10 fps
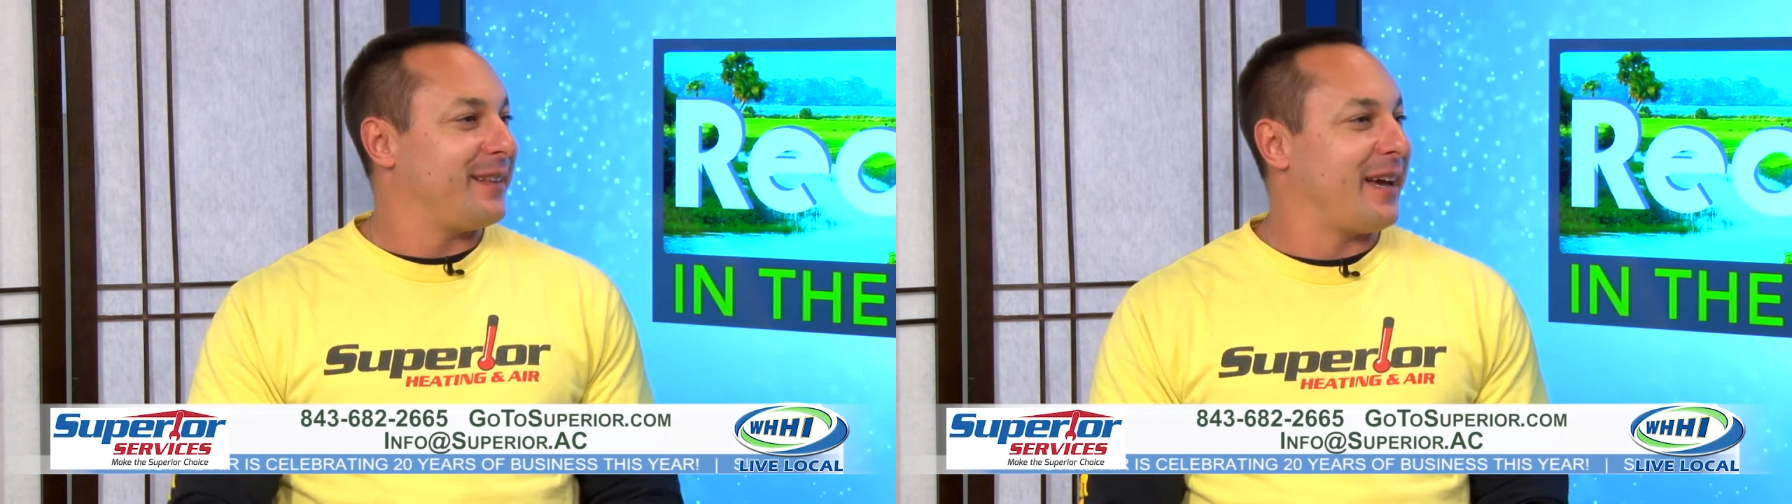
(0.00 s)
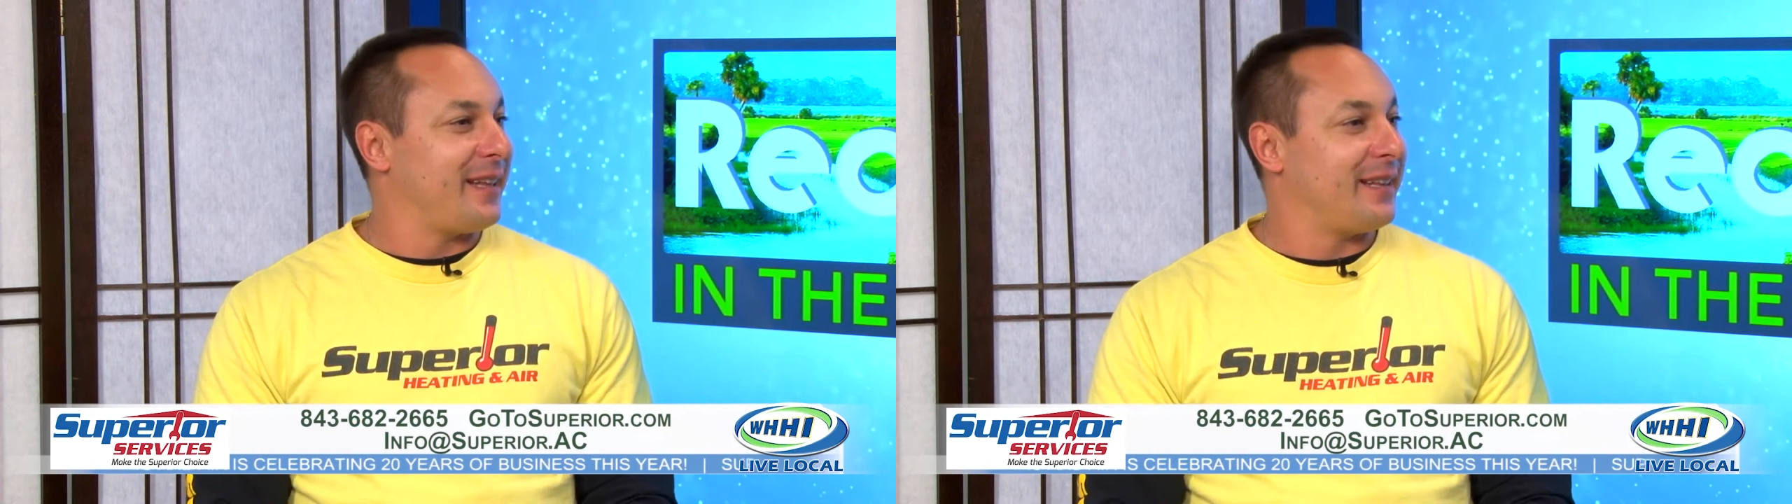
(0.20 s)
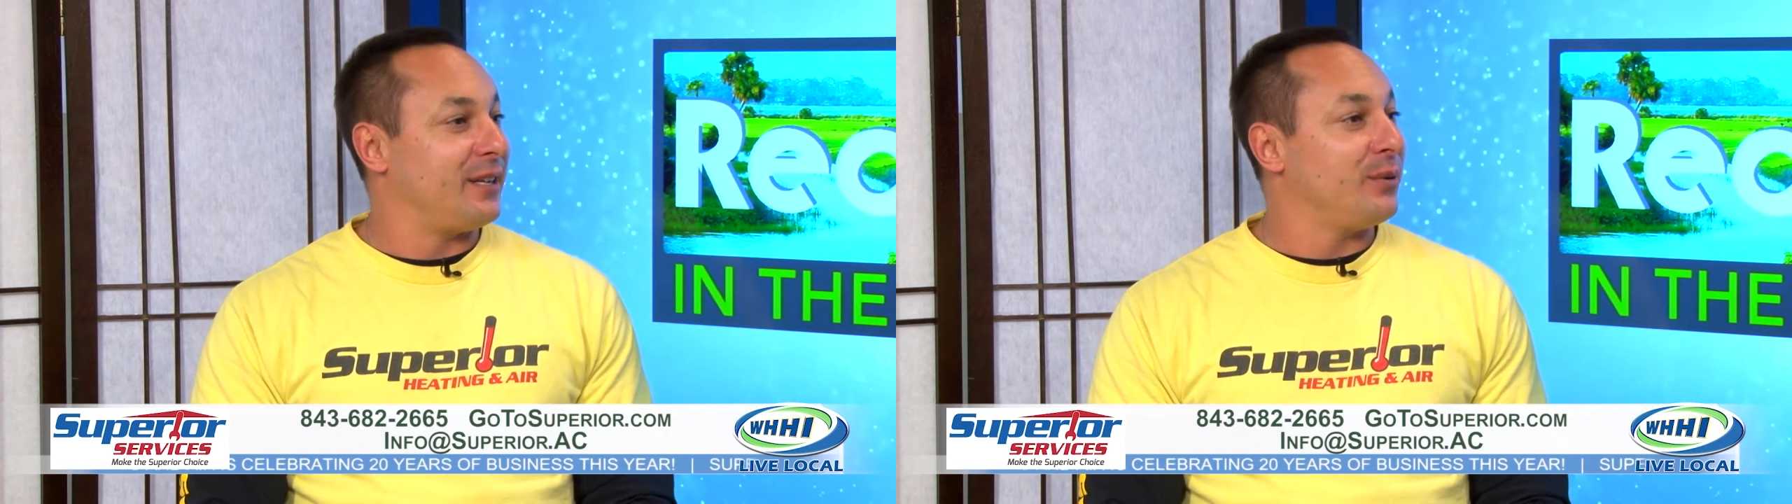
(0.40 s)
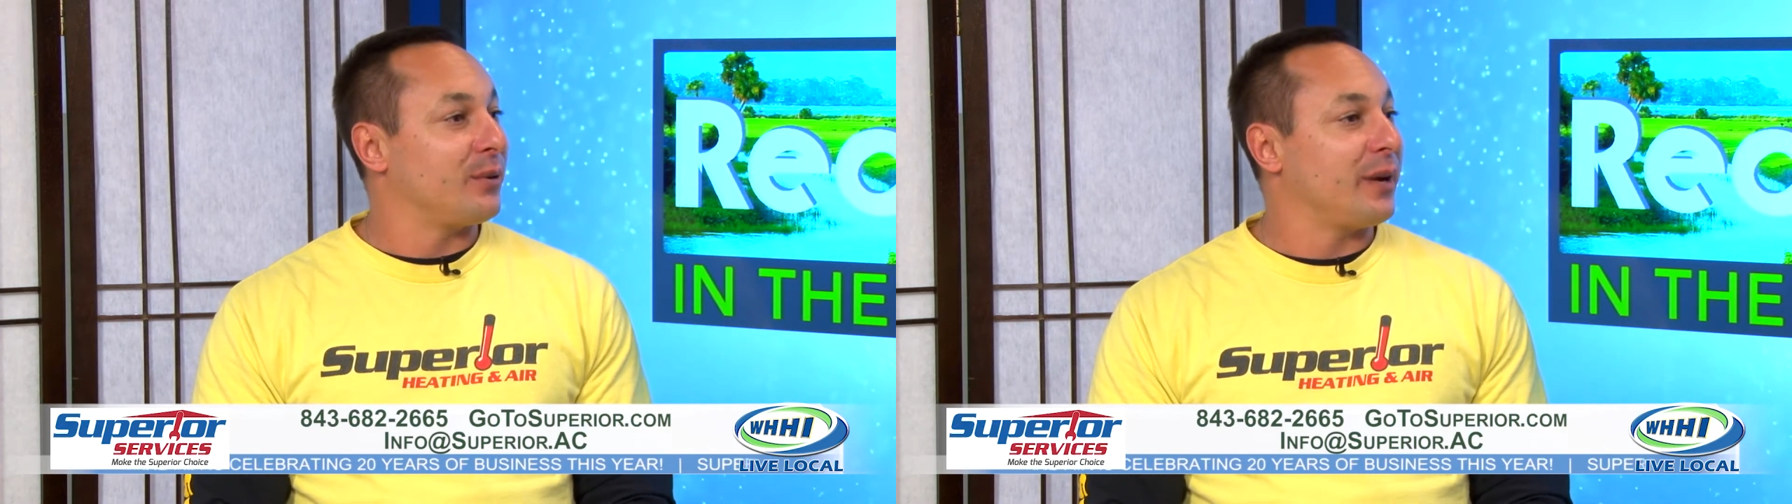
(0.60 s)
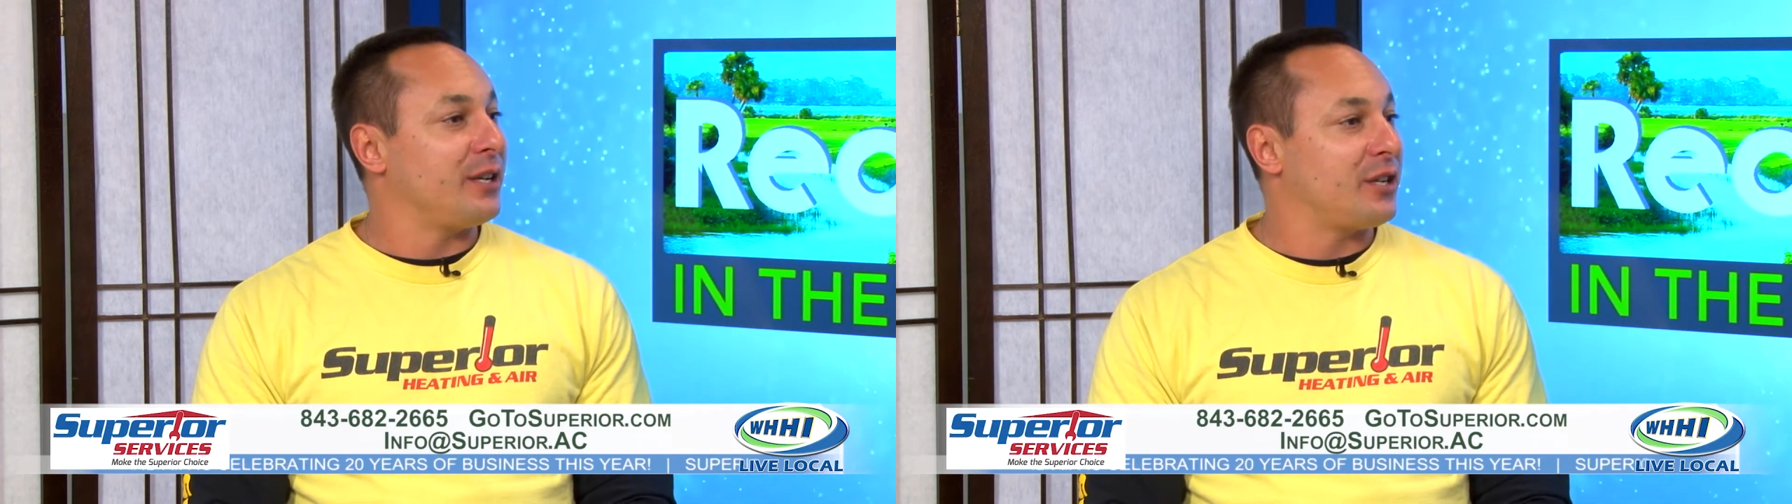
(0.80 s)
that do a
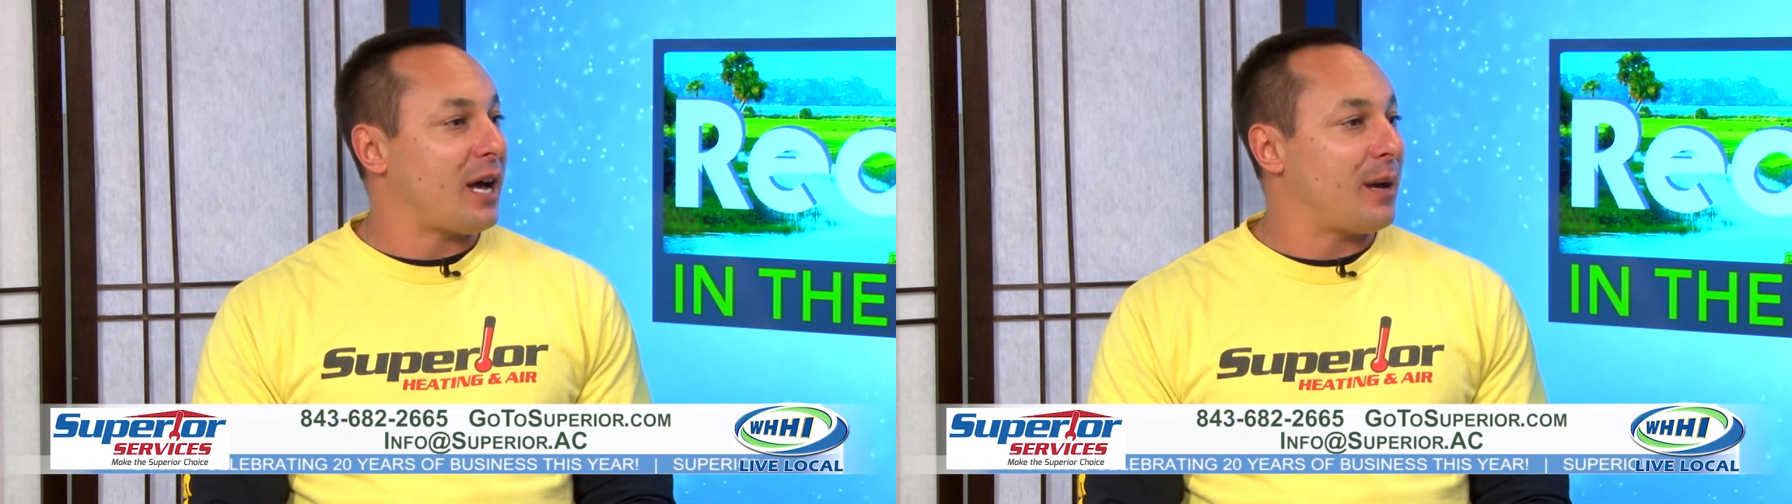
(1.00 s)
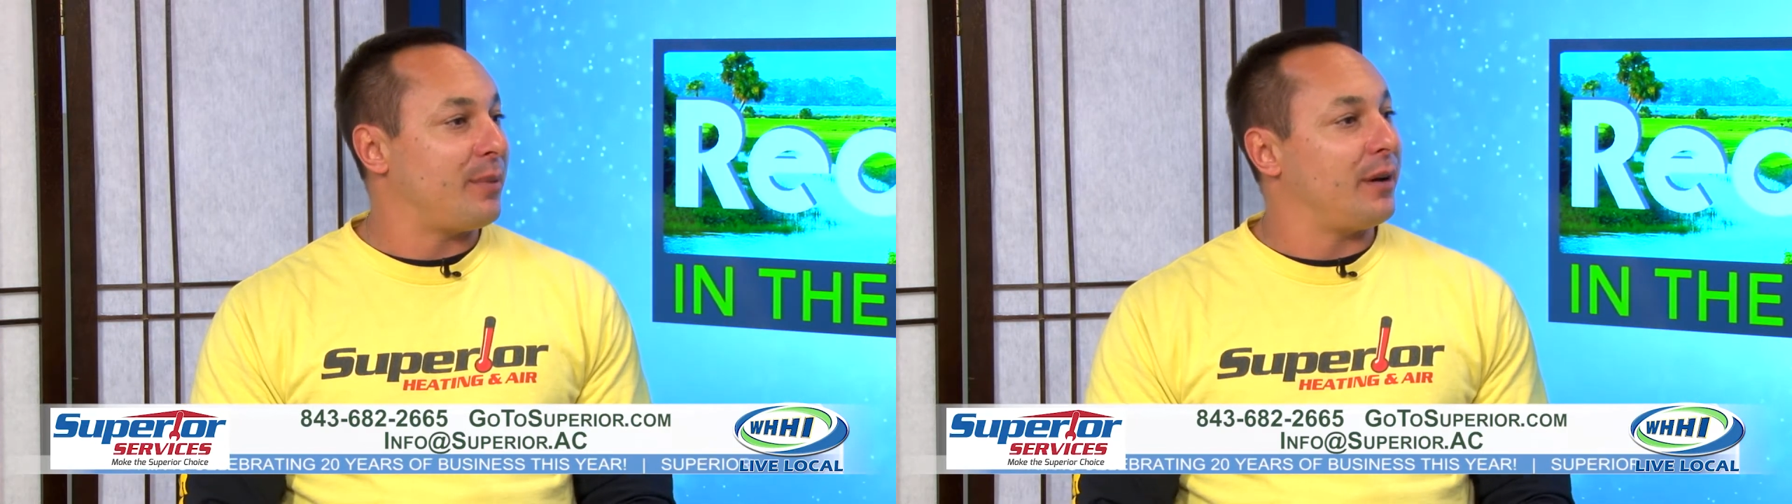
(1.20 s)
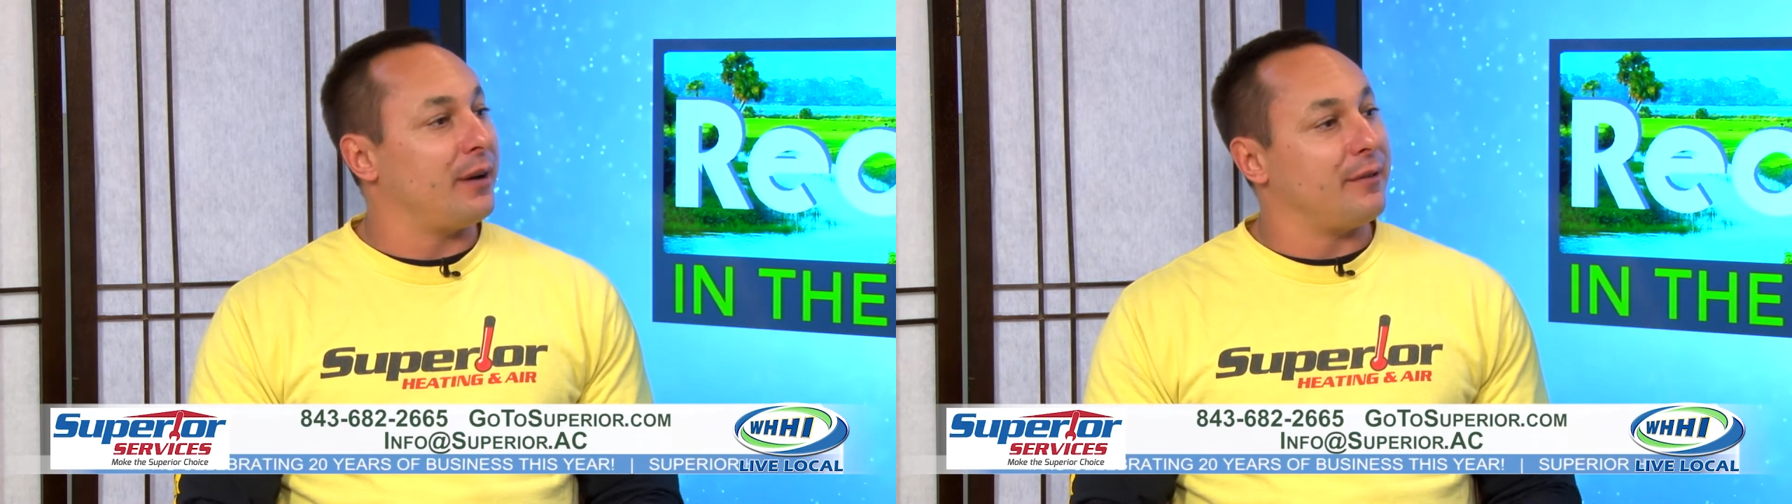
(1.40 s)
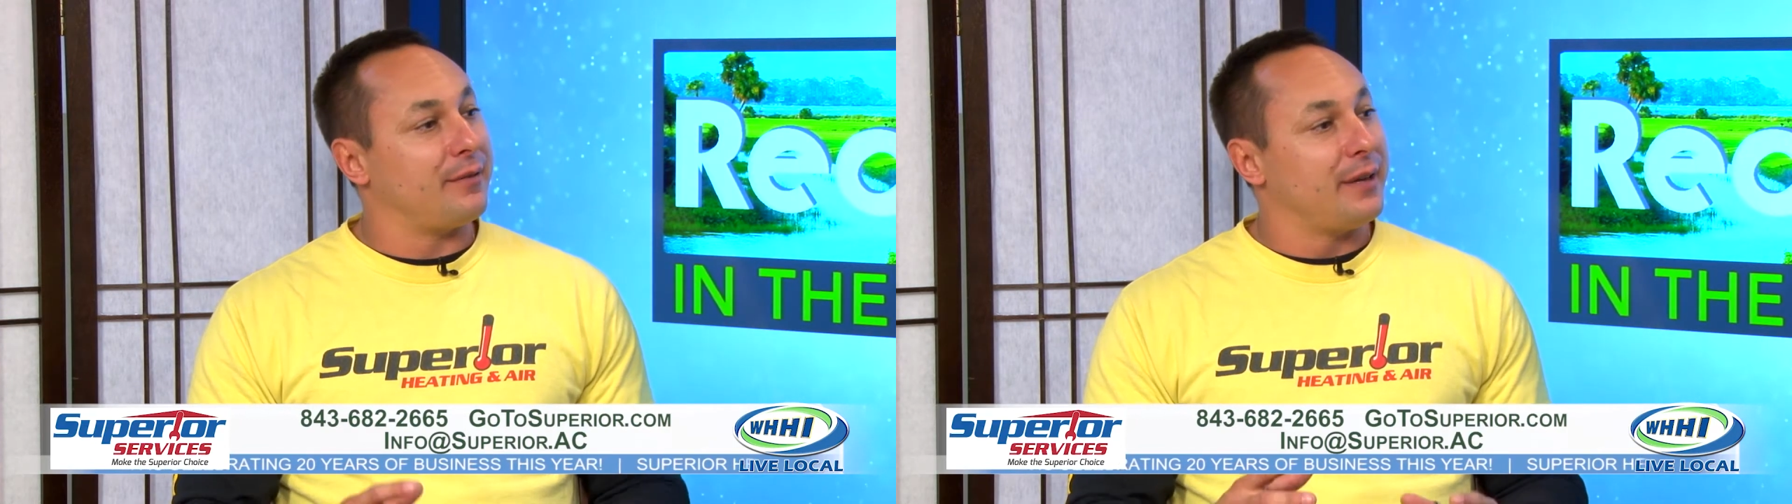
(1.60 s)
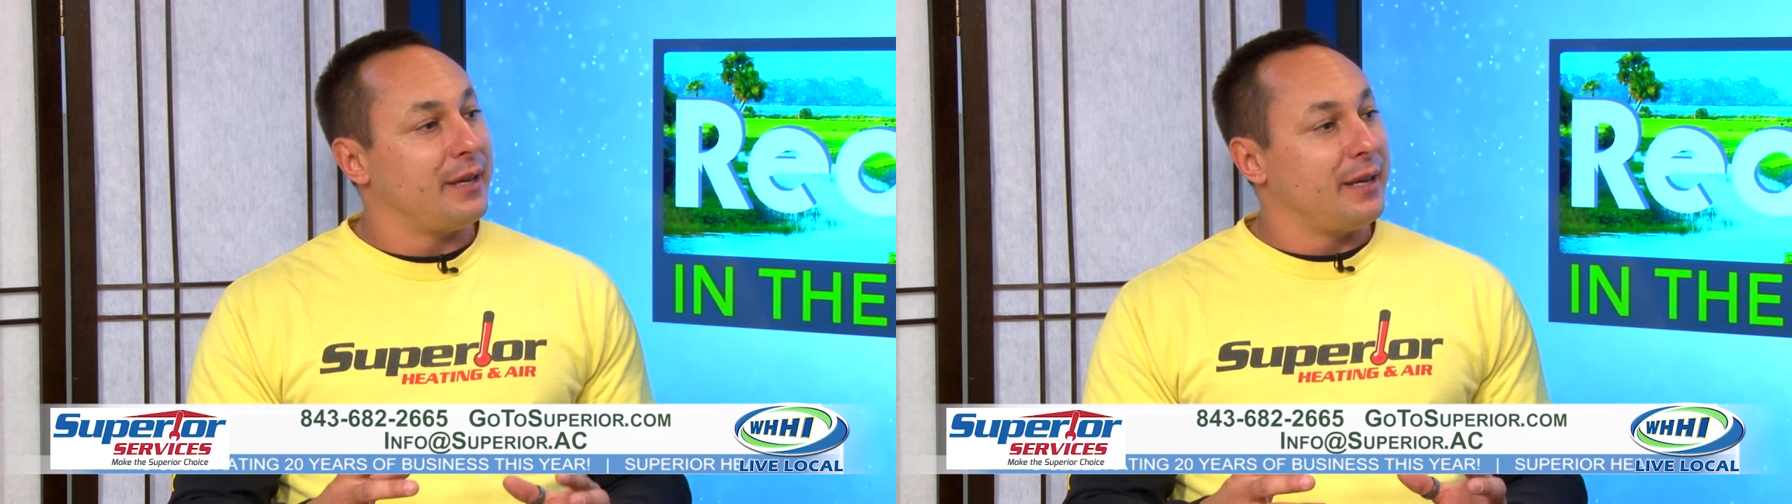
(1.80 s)
great job of